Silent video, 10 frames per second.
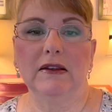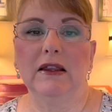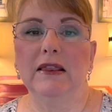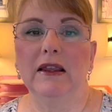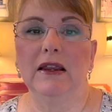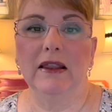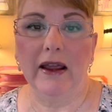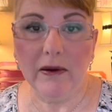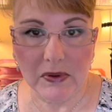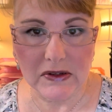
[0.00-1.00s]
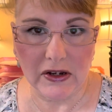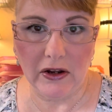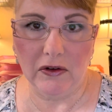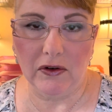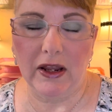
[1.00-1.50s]
In, in that
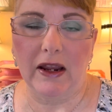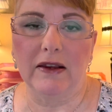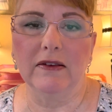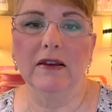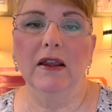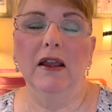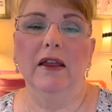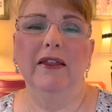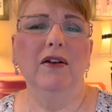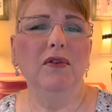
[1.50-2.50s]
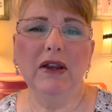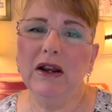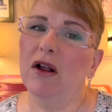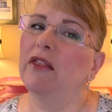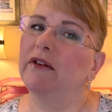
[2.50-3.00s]
particular case, they don't need
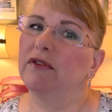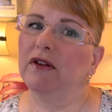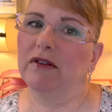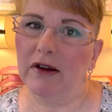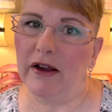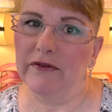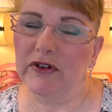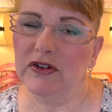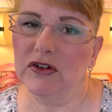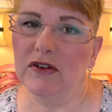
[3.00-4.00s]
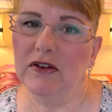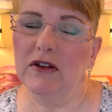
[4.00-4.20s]
all those other coverages.